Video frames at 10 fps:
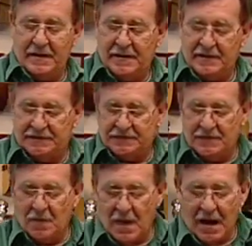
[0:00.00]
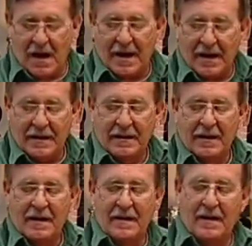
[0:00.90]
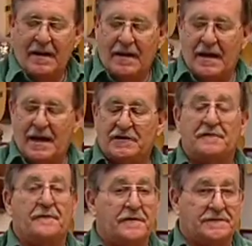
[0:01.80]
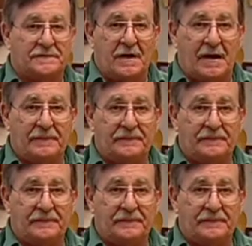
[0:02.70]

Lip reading: is too high at the 1st fret.